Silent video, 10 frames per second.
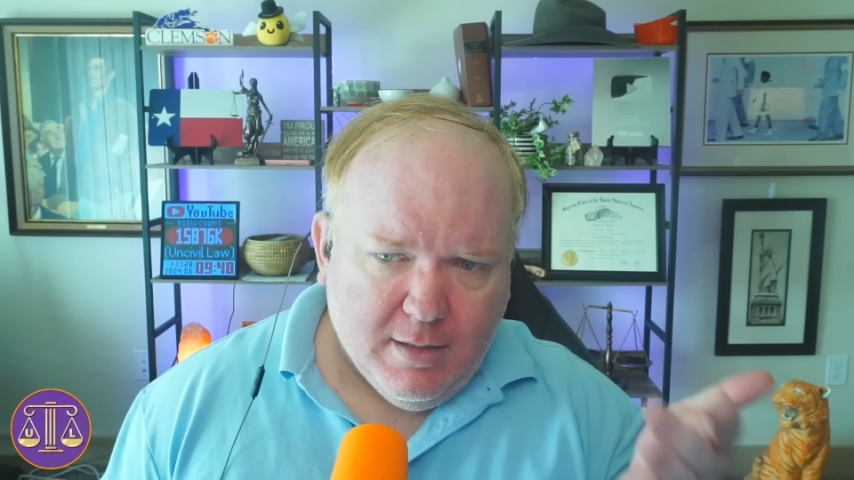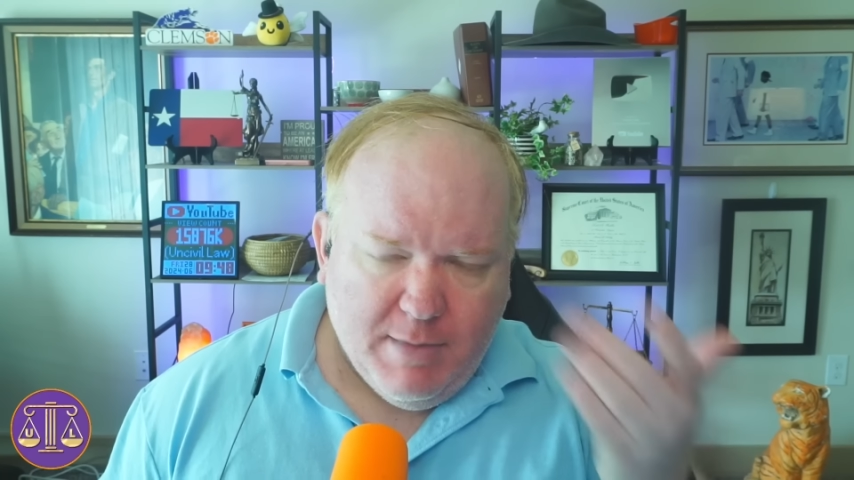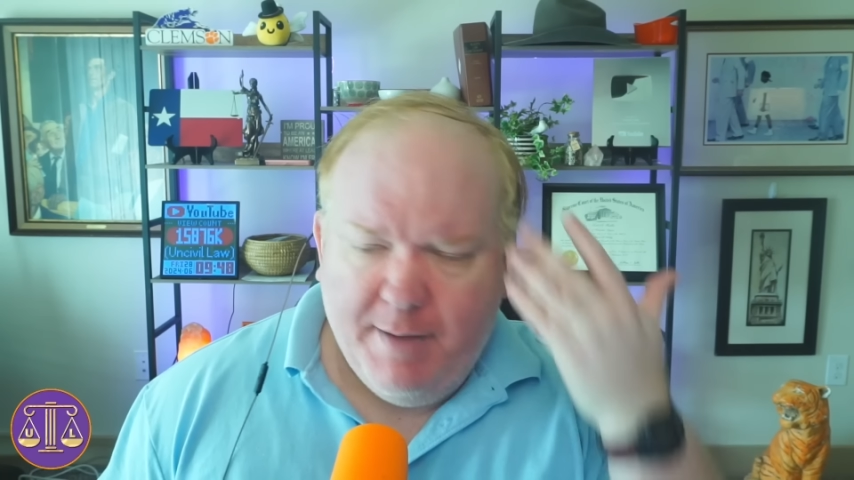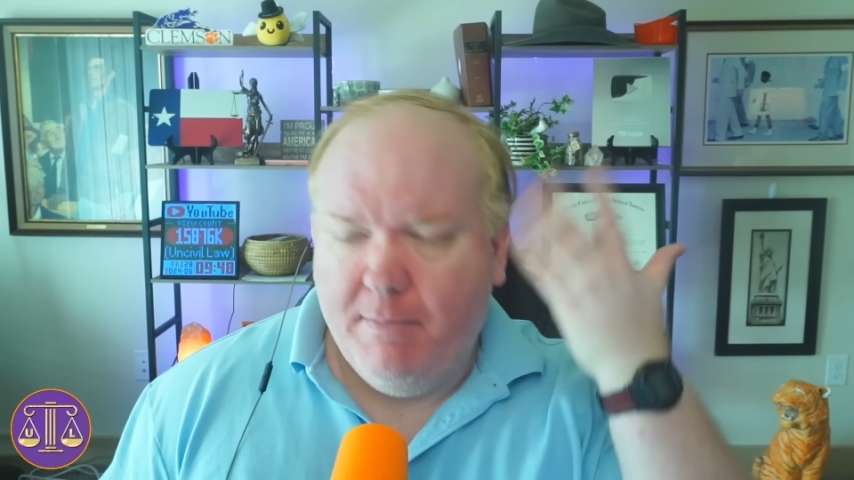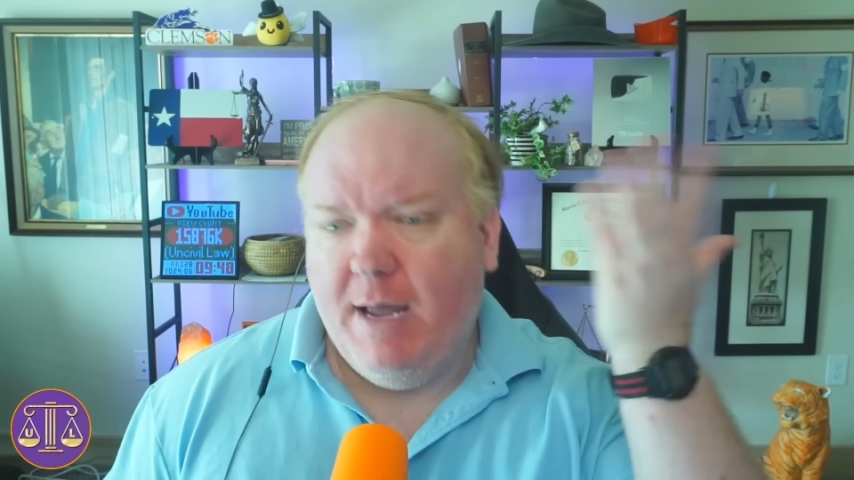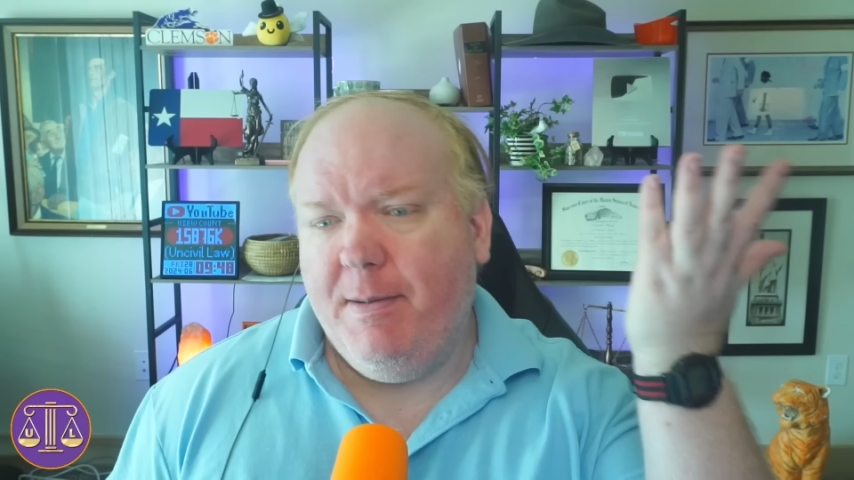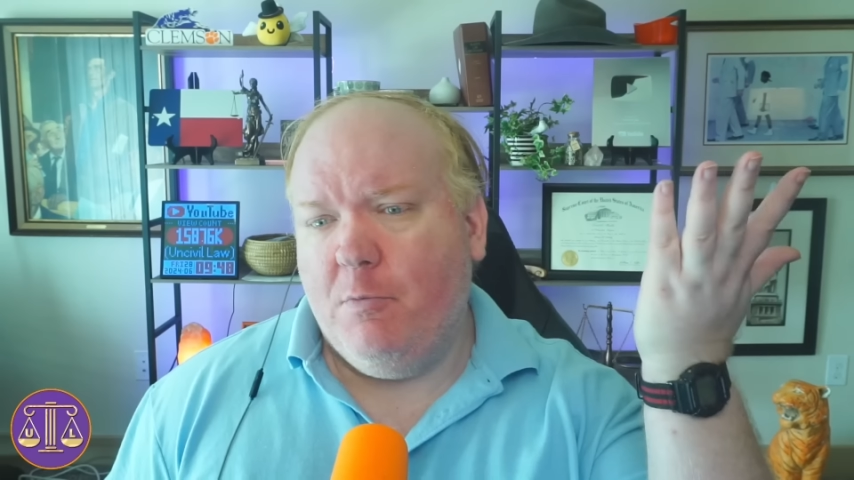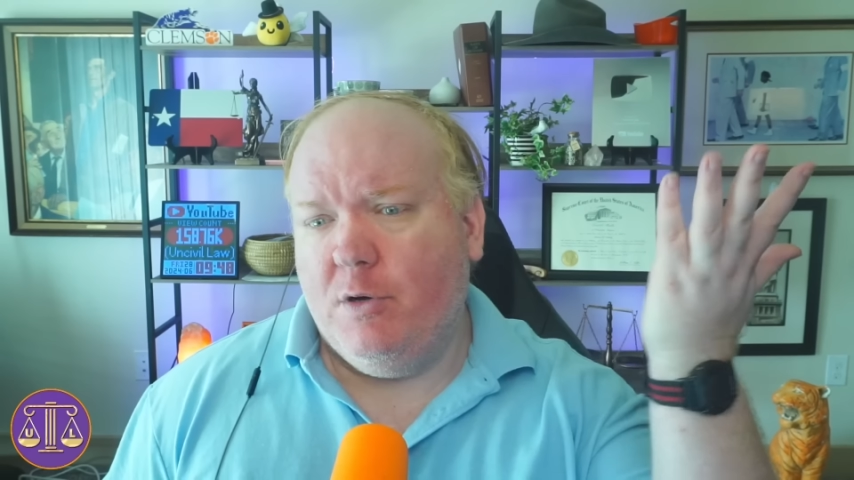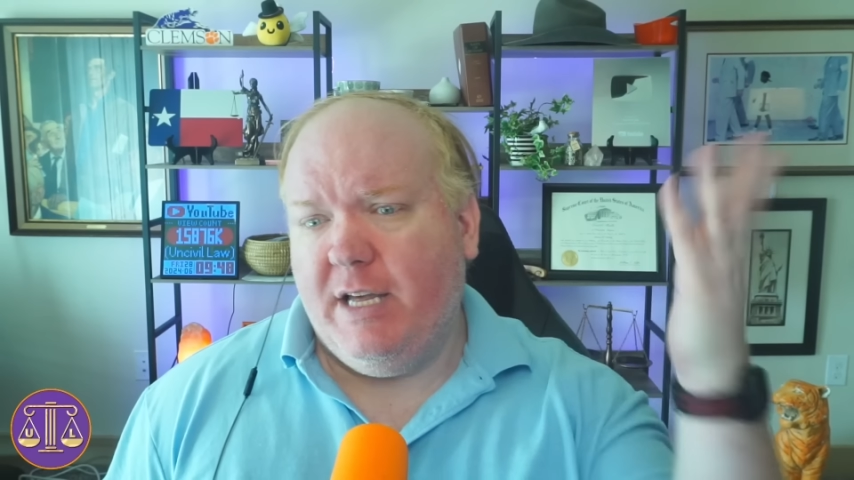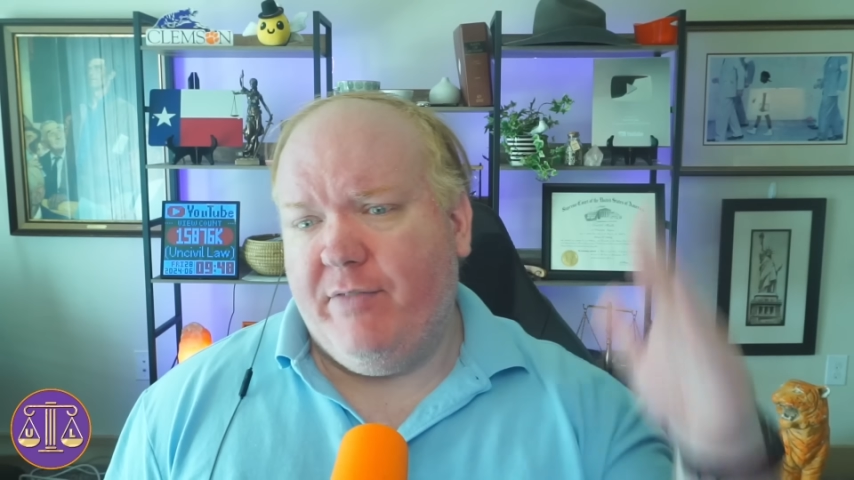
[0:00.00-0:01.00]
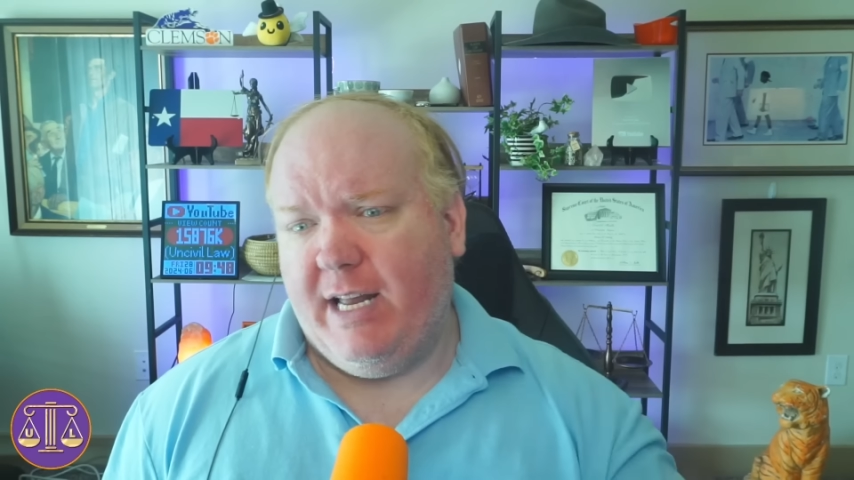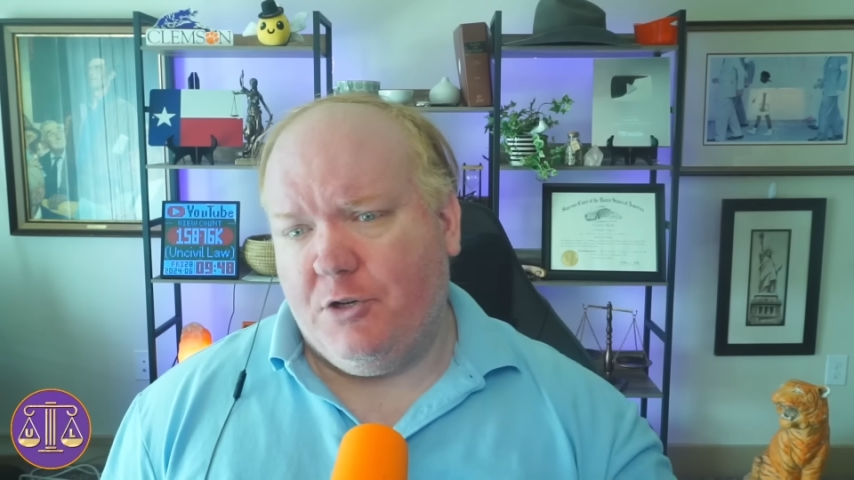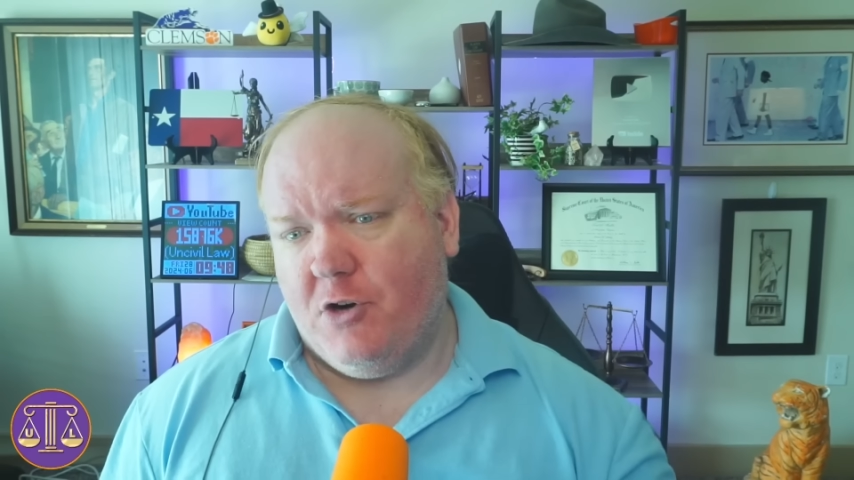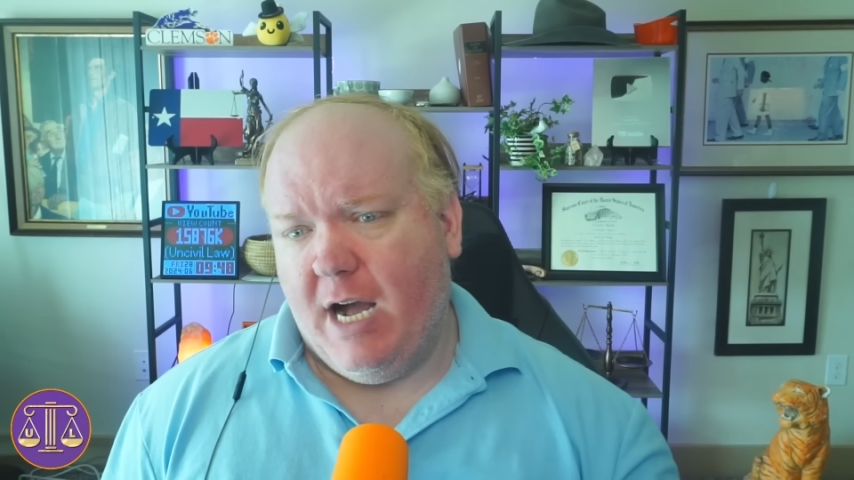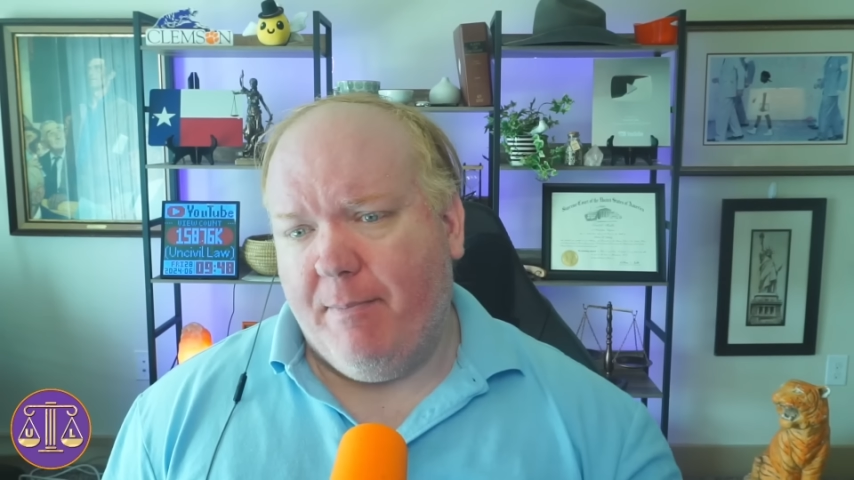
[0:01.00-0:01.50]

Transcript: Maybe, maybe we'll give that a try.